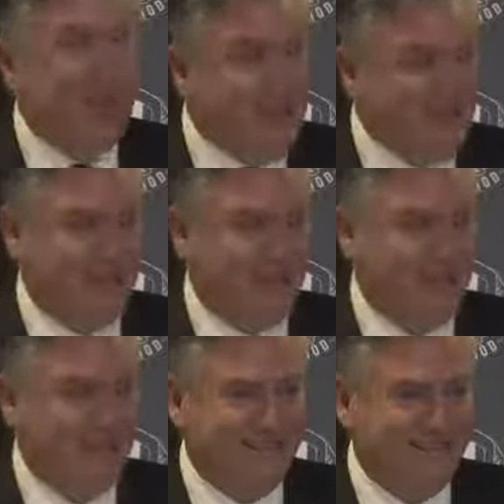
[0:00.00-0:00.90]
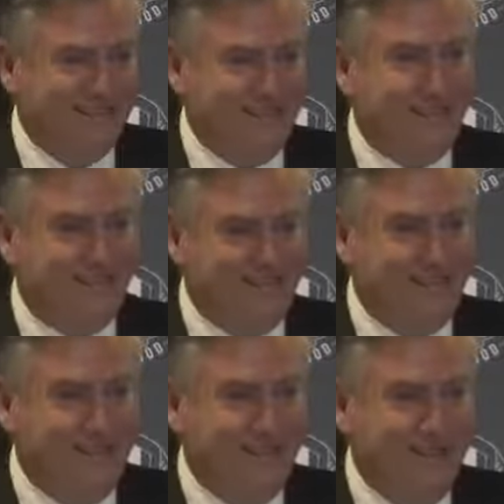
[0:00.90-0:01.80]
nothing in your
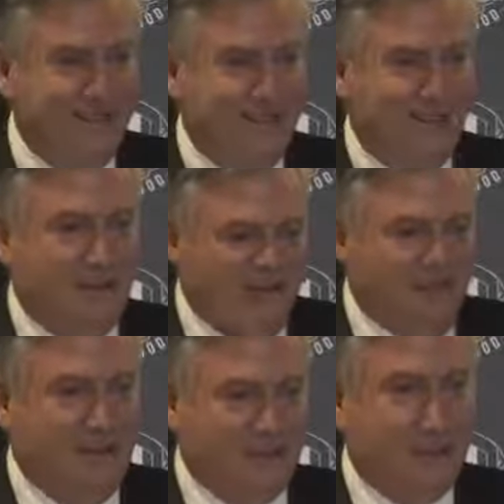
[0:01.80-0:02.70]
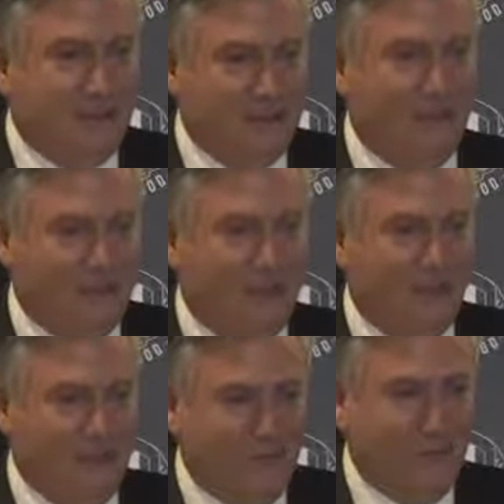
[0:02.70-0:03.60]
life than me being the president of the
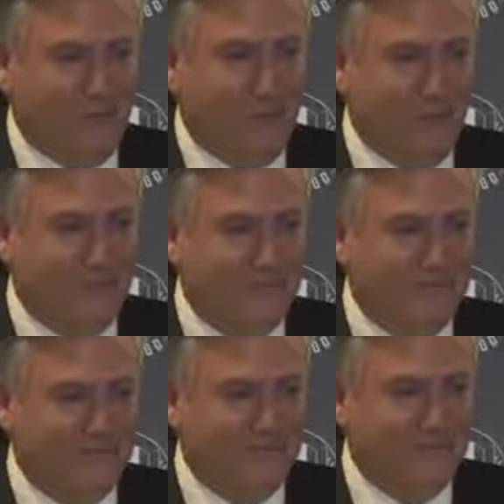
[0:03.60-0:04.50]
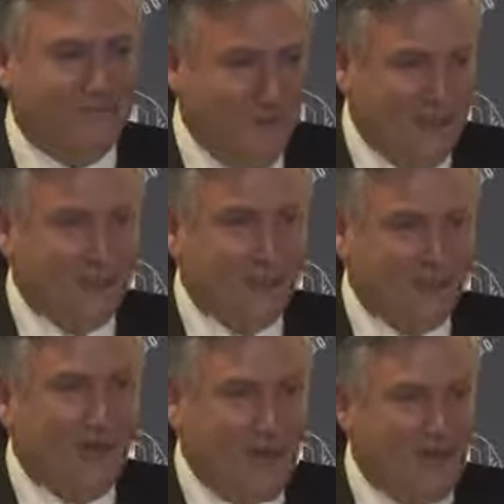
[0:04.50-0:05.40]
Collingwood Football Club. So this
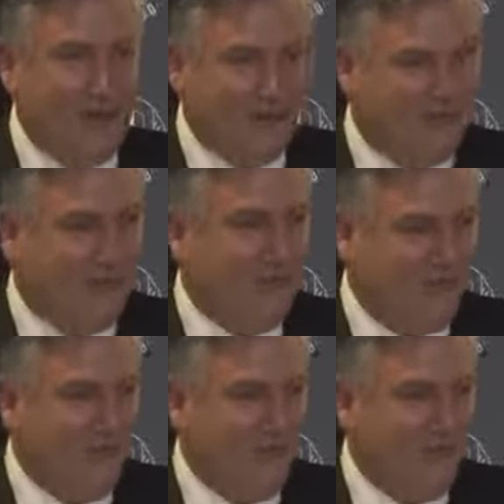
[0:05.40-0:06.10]
is a moment in time for you